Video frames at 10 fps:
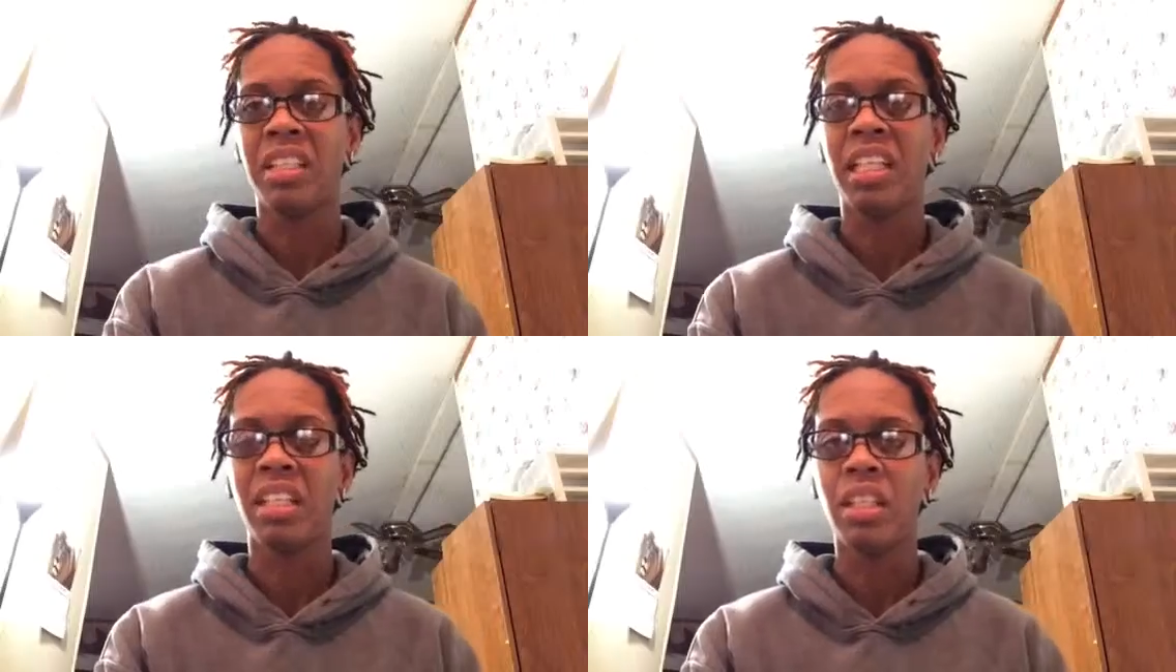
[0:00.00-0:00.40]

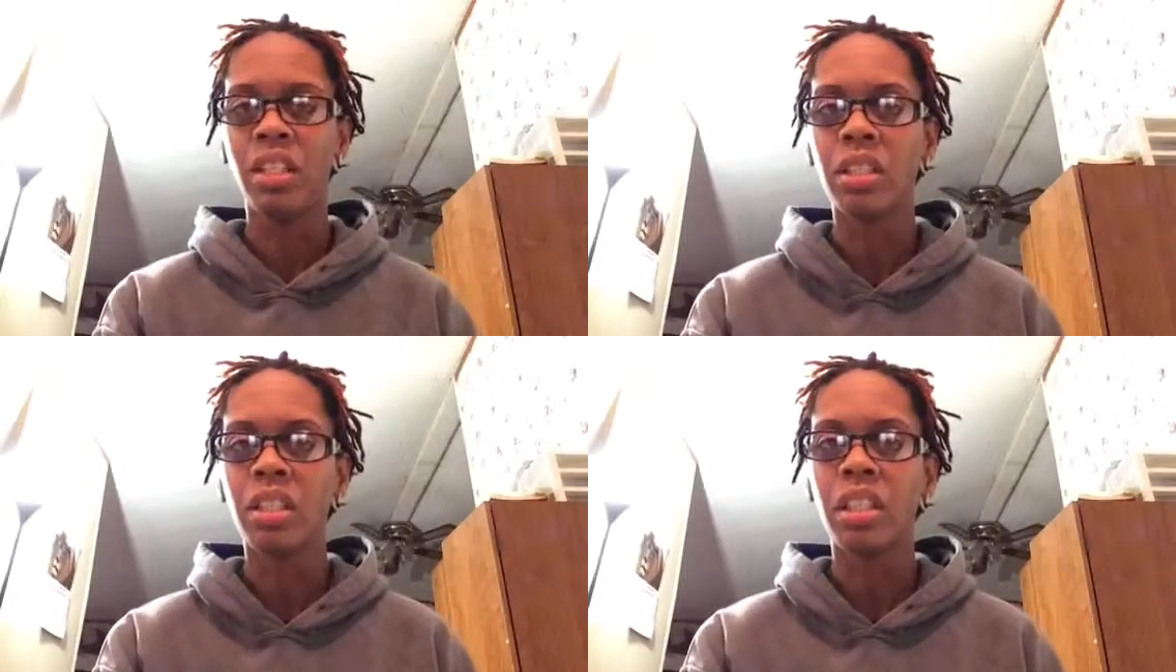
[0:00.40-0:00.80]
that
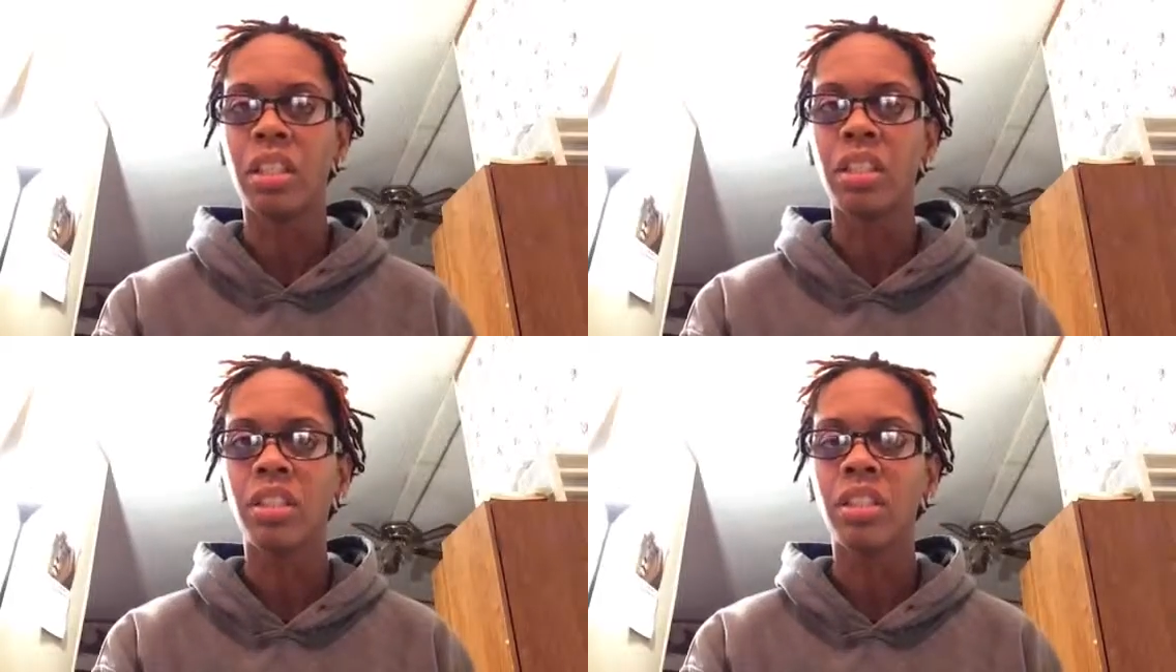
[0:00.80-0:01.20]
look.
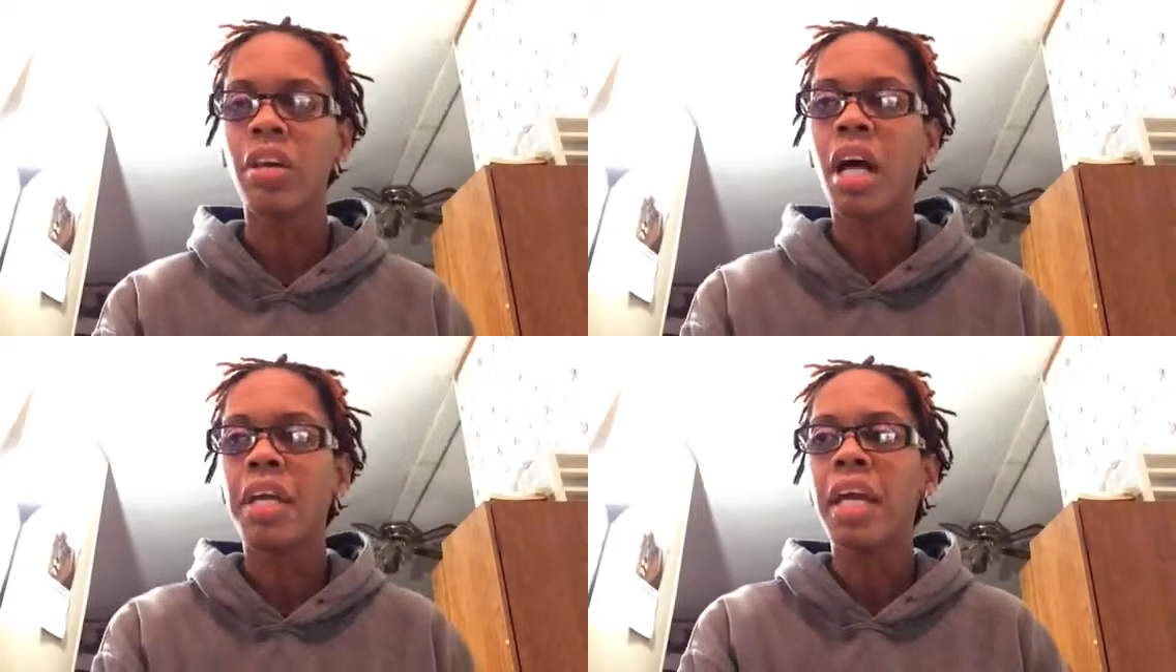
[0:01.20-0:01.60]
You
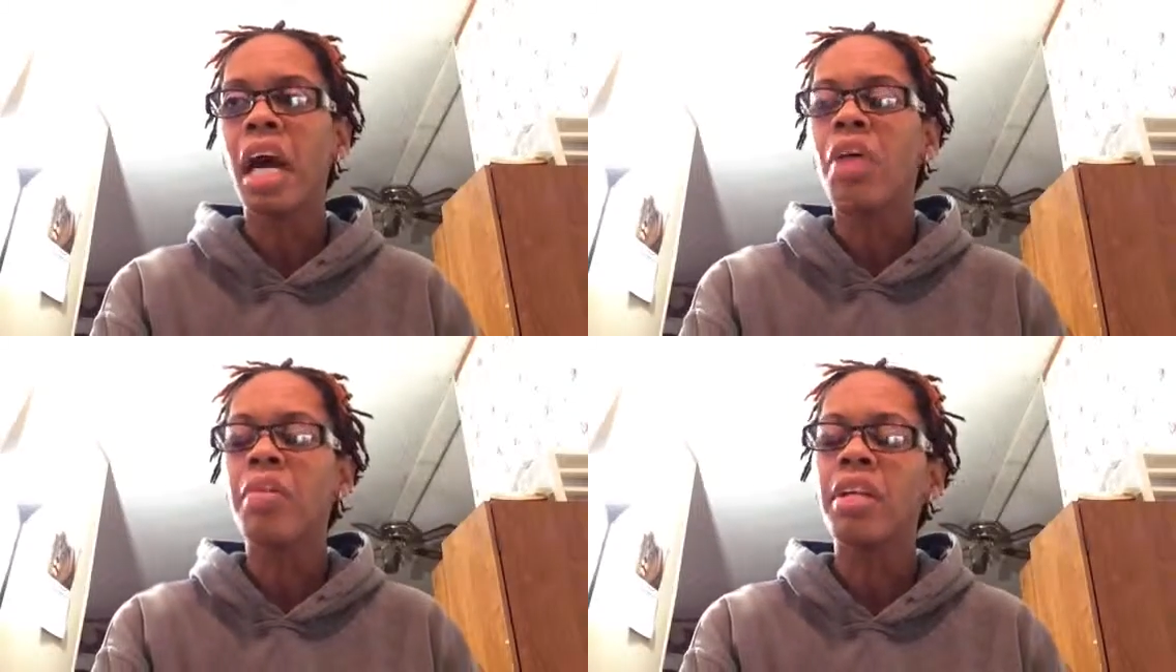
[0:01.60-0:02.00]
know, they
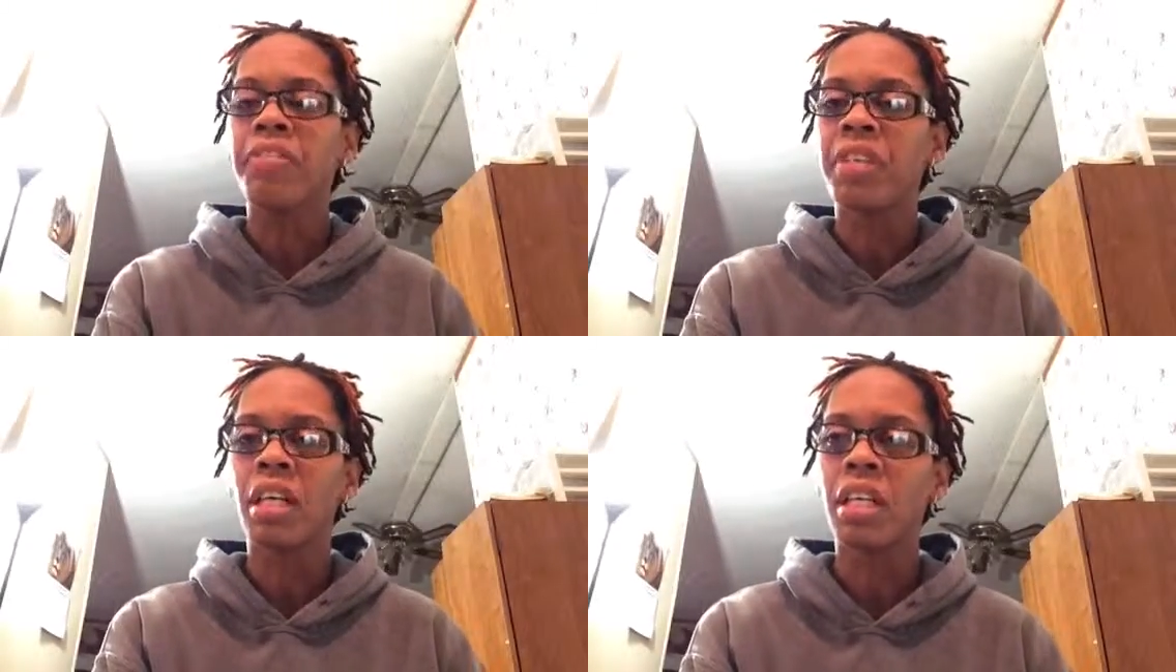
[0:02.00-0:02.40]
already
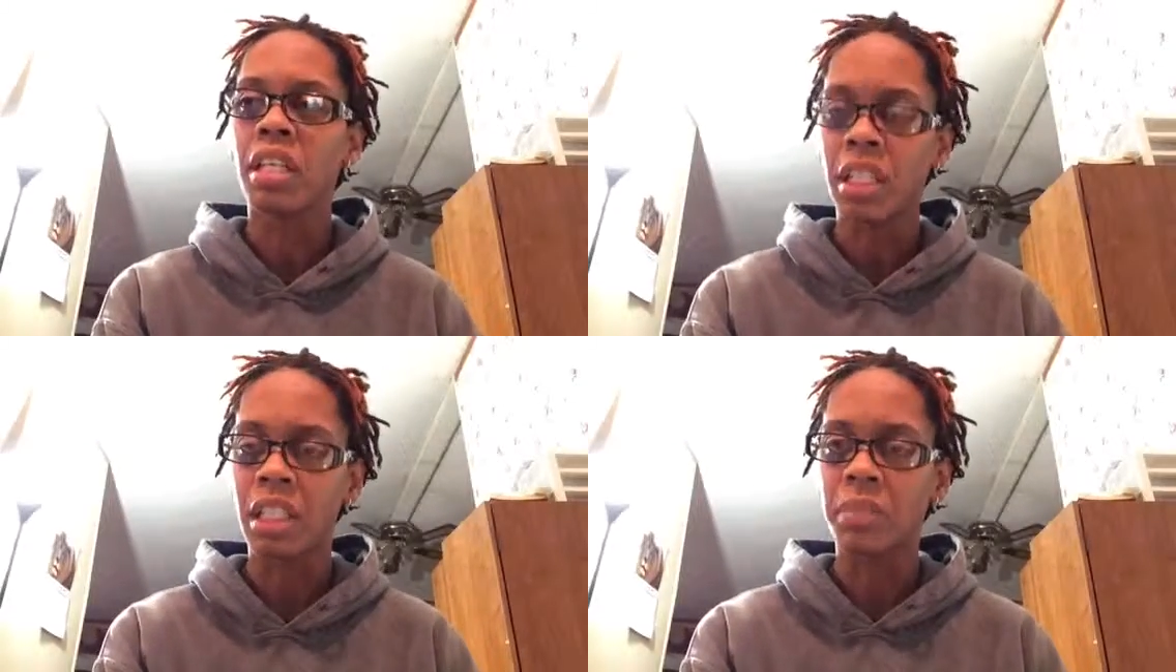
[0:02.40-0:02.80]
feel
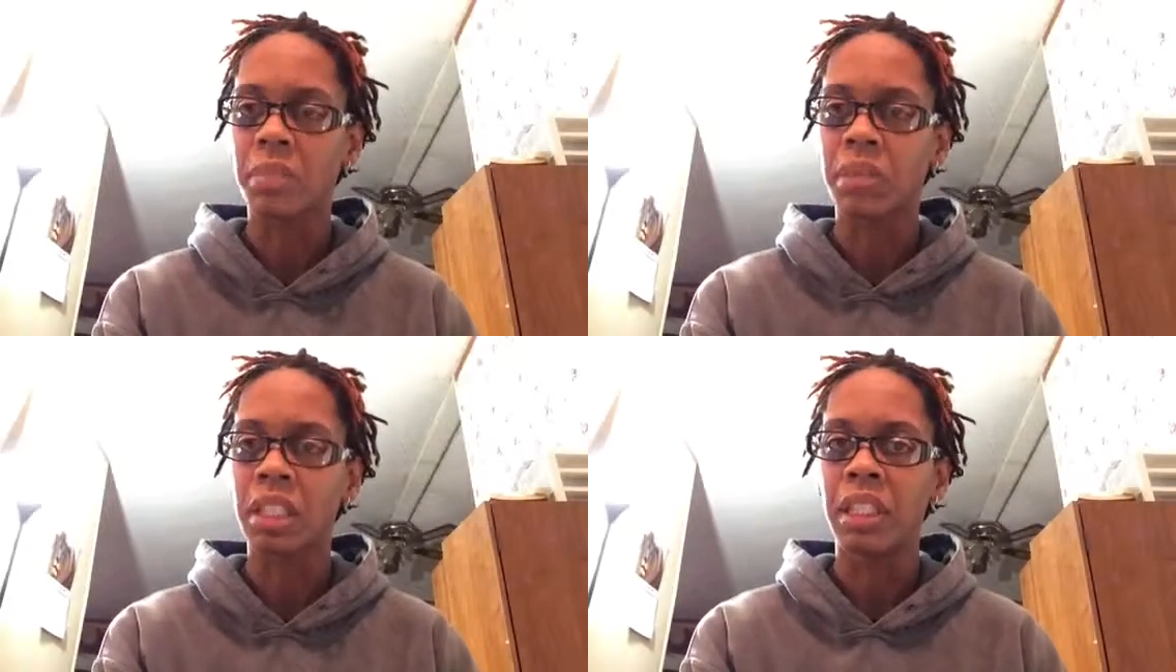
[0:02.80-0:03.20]

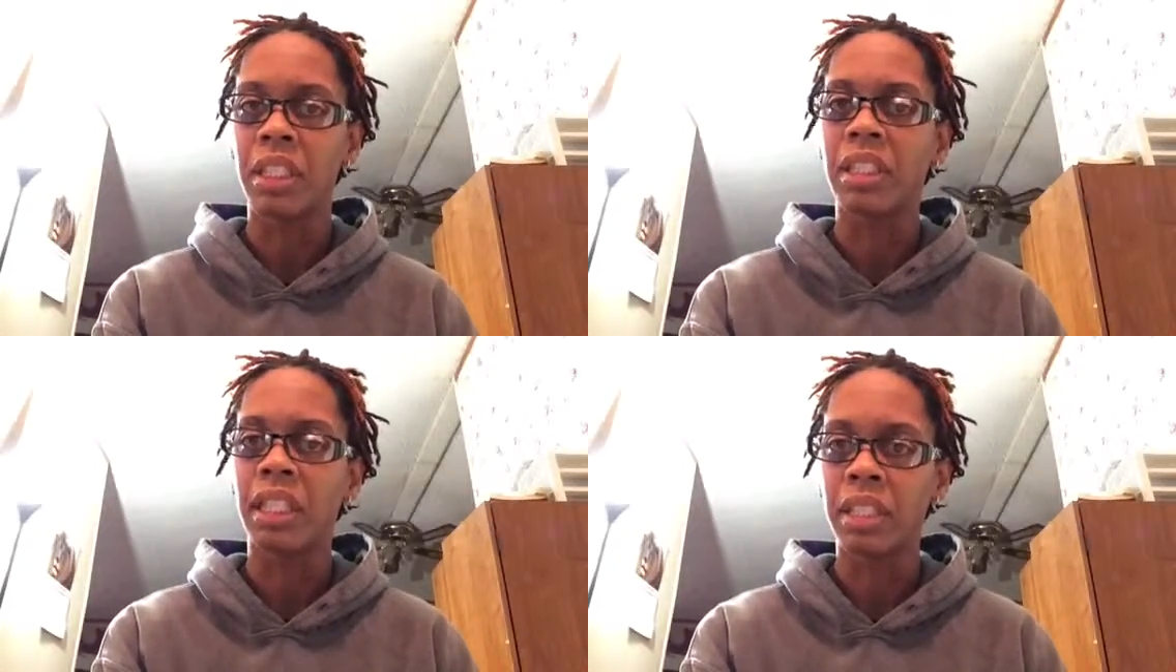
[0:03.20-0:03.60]
uncomfortable when
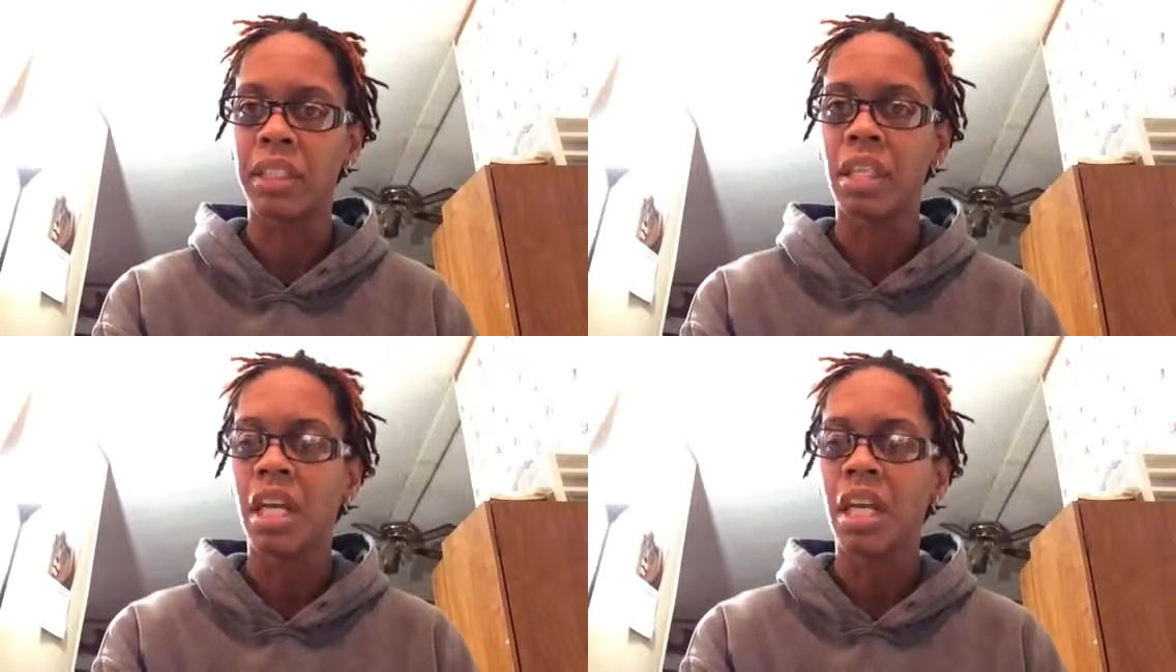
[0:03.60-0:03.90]
they're there.